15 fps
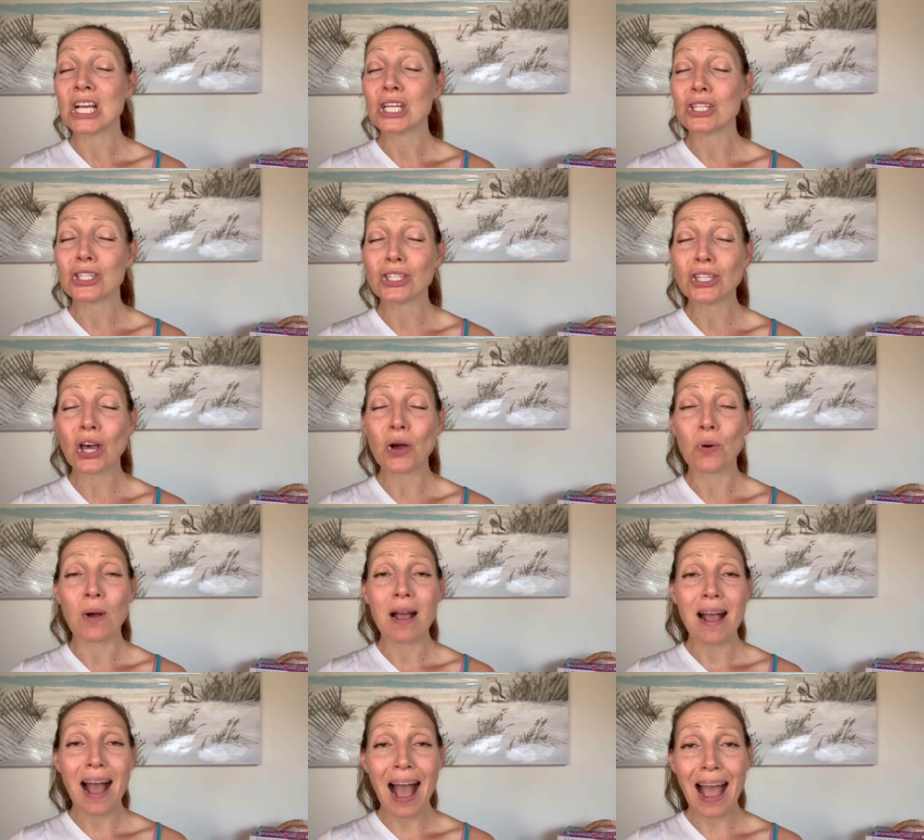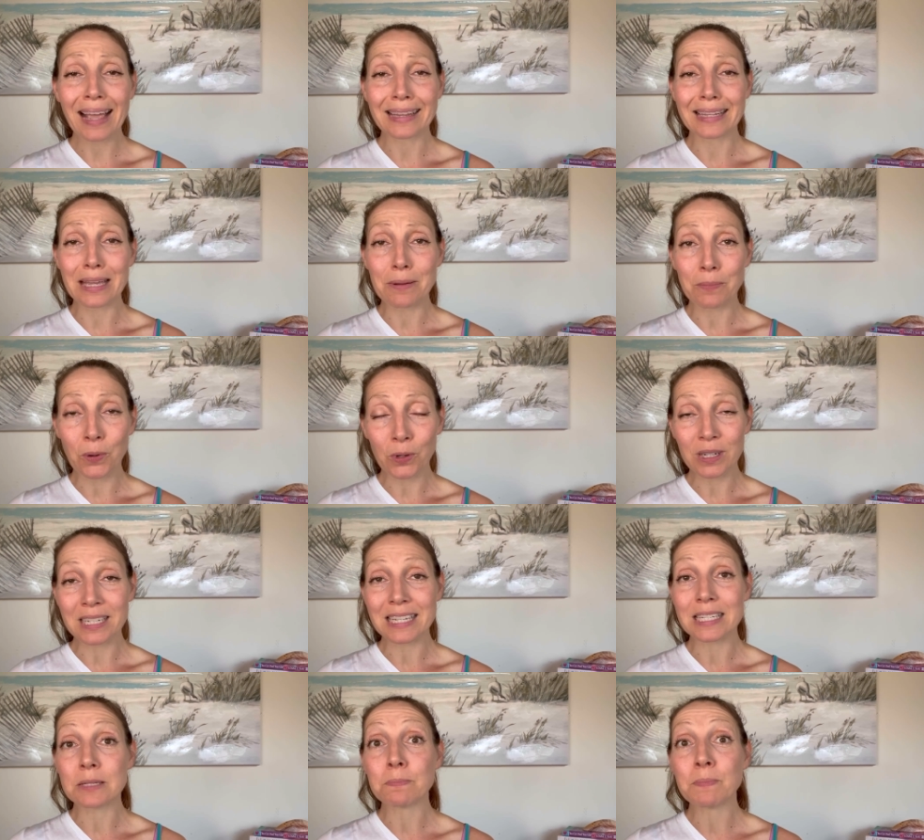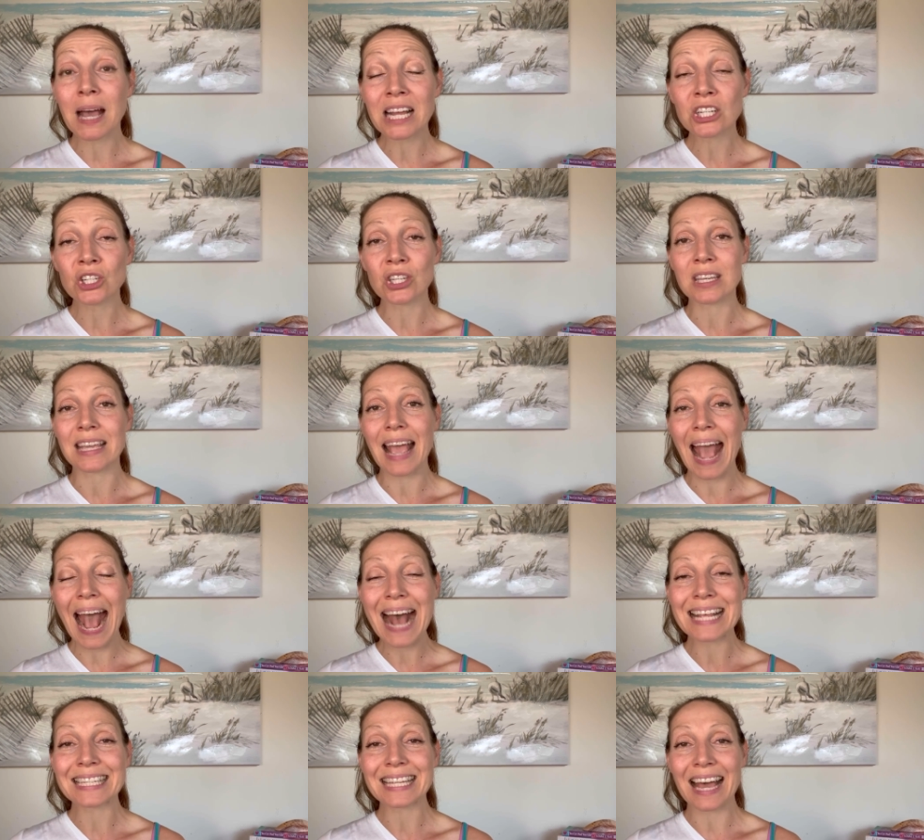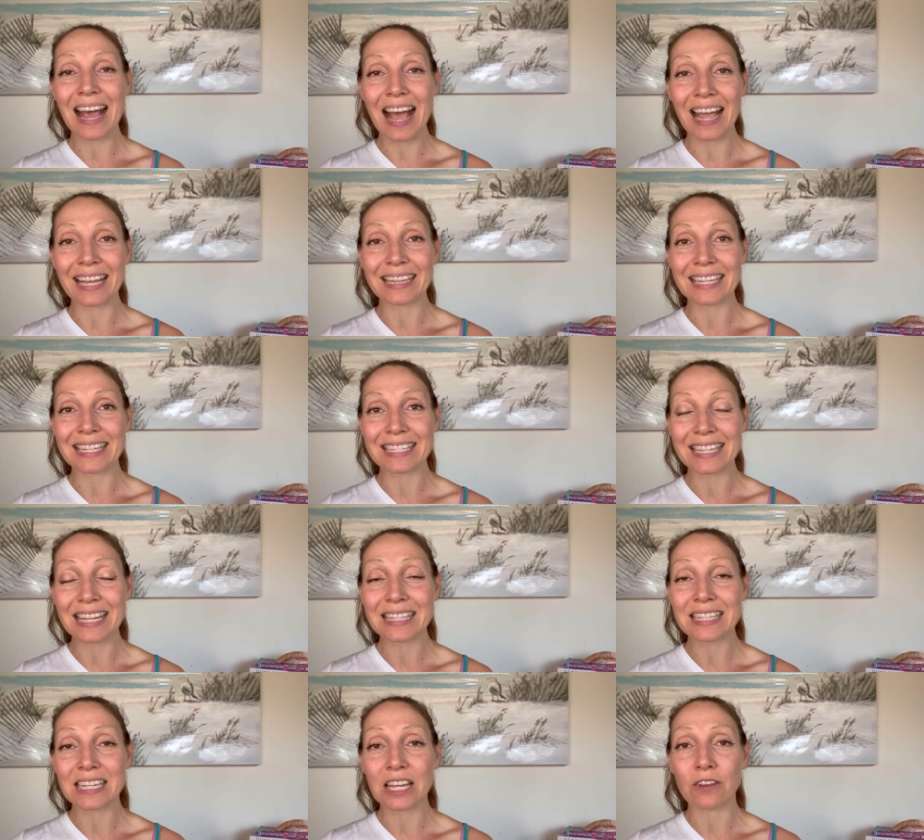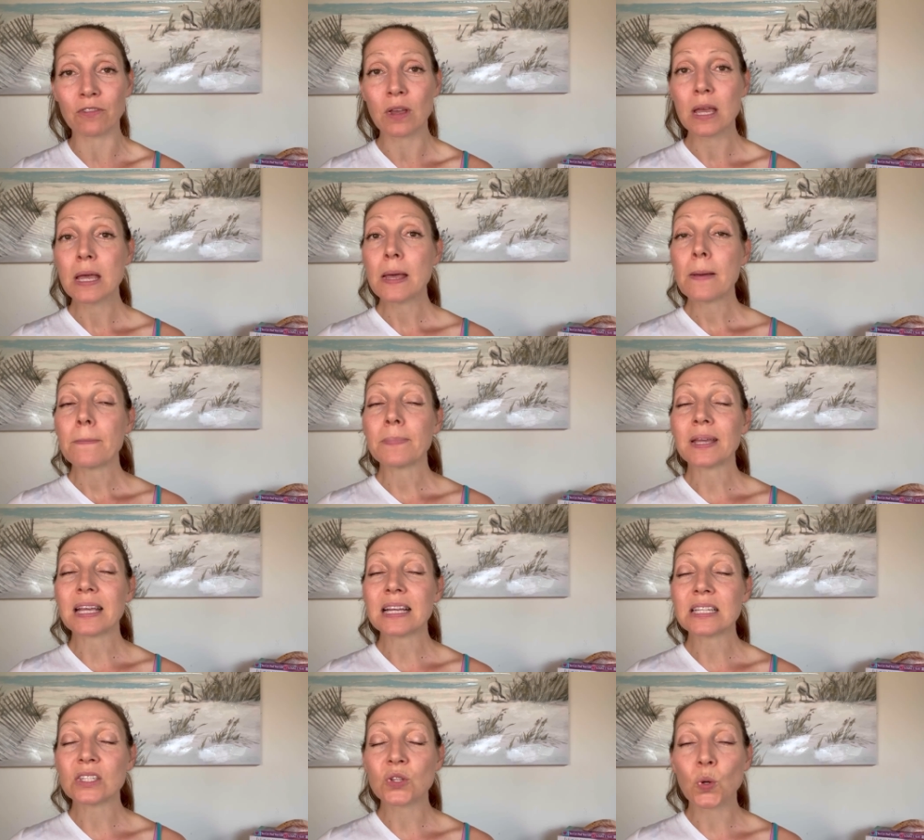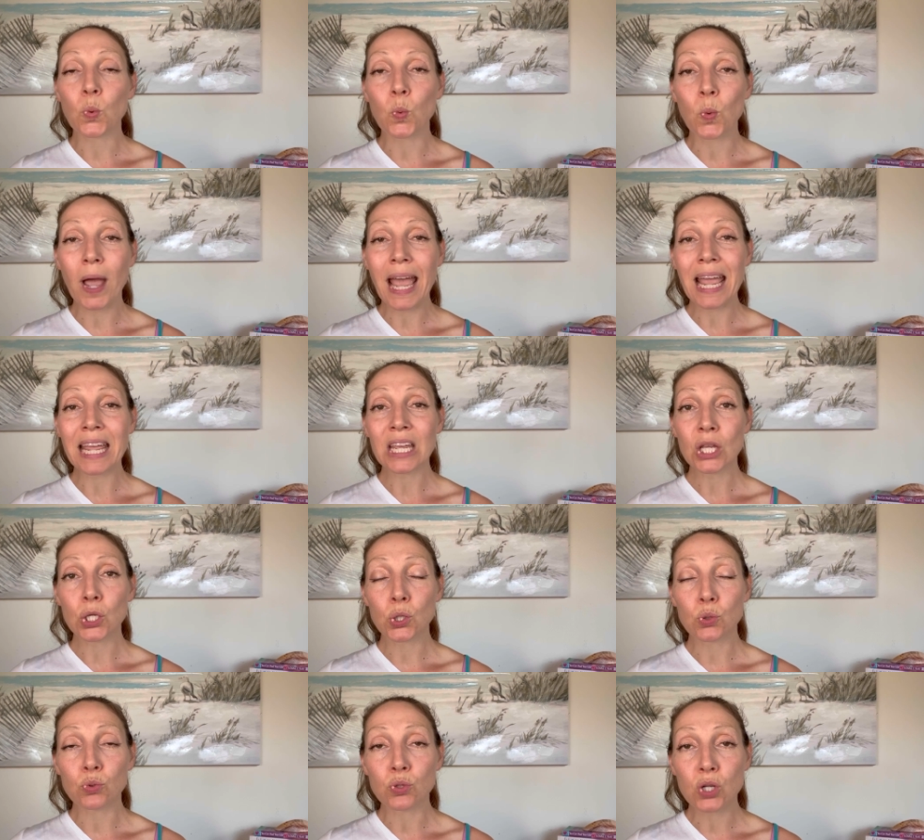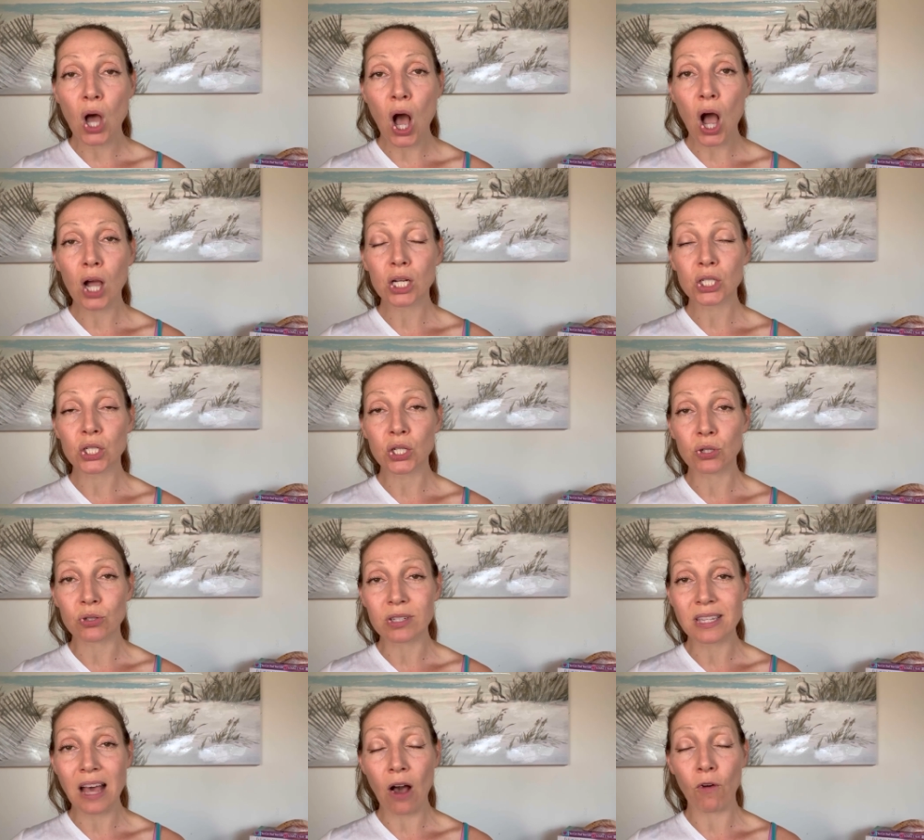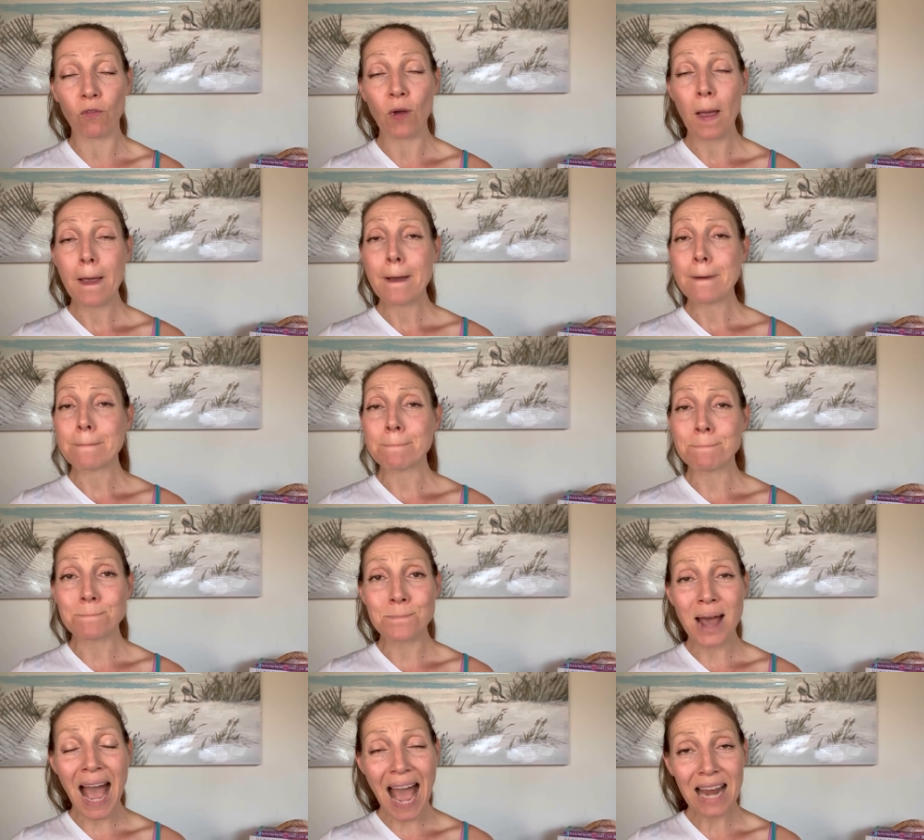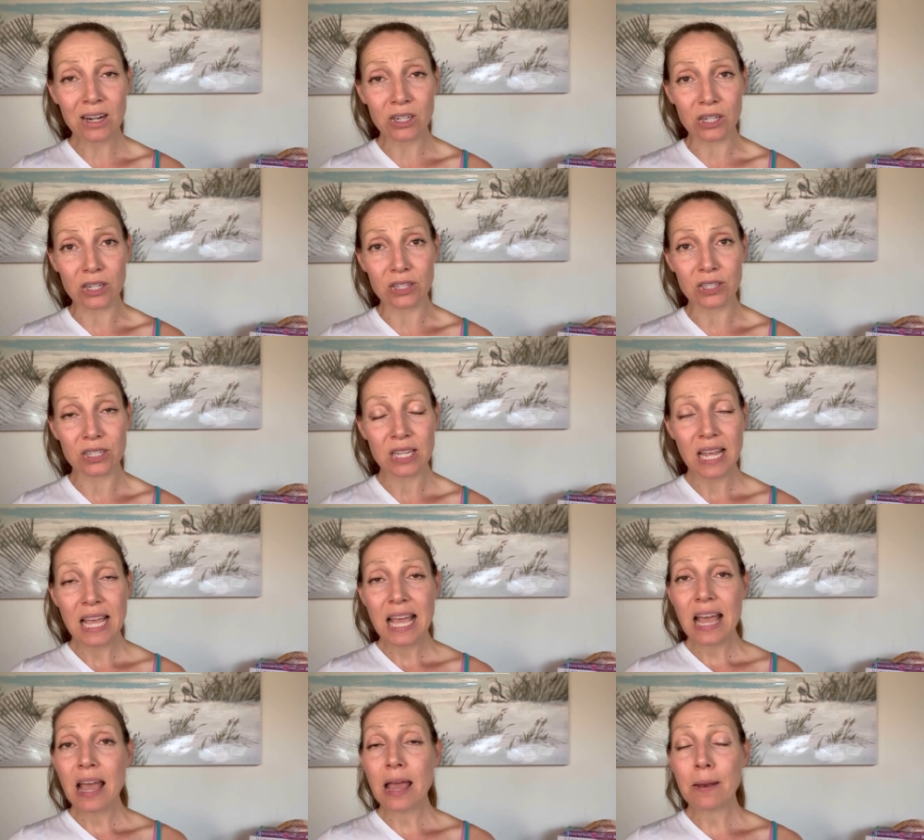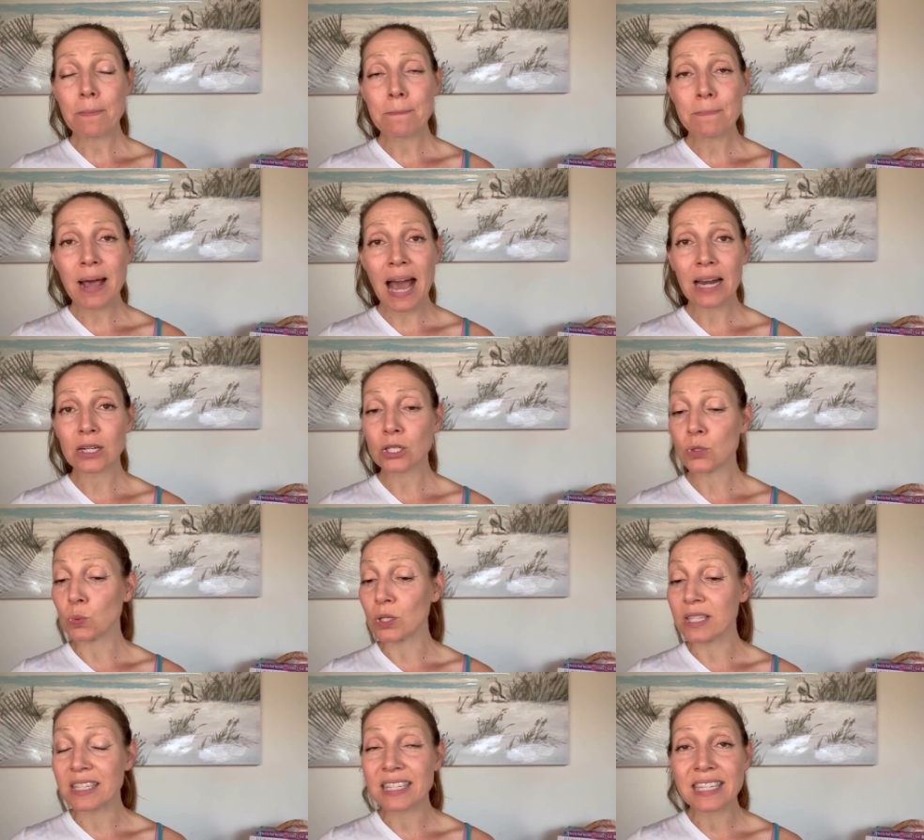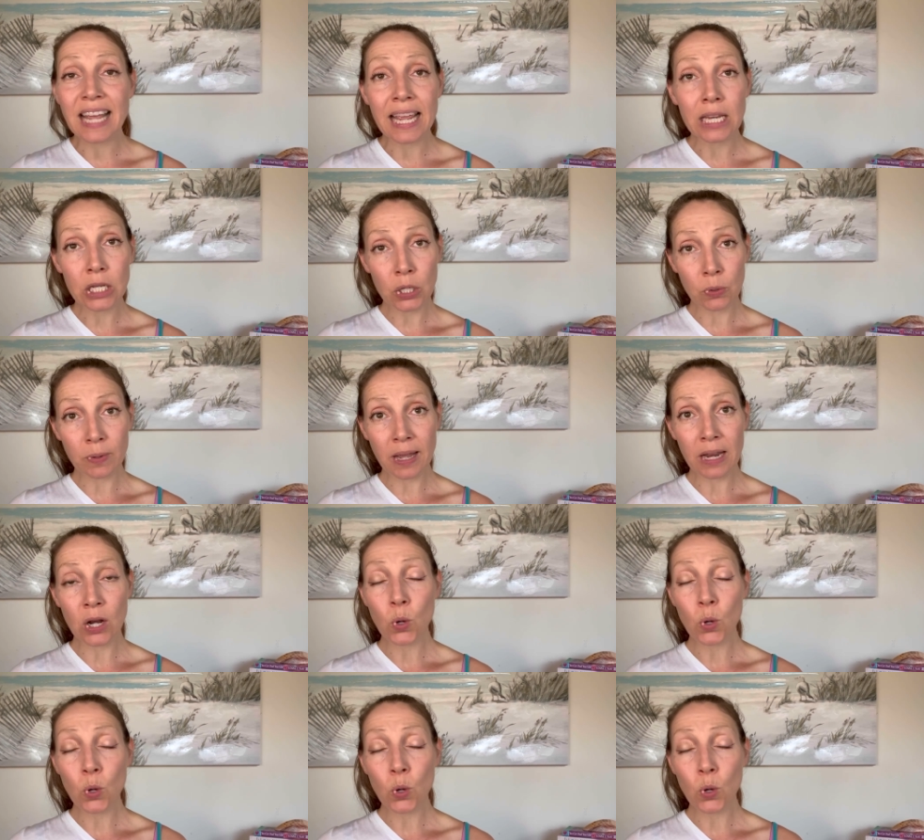so highly important, especially as a highly sensitive, because the way you talk to yourself matters. It matters what state you're in,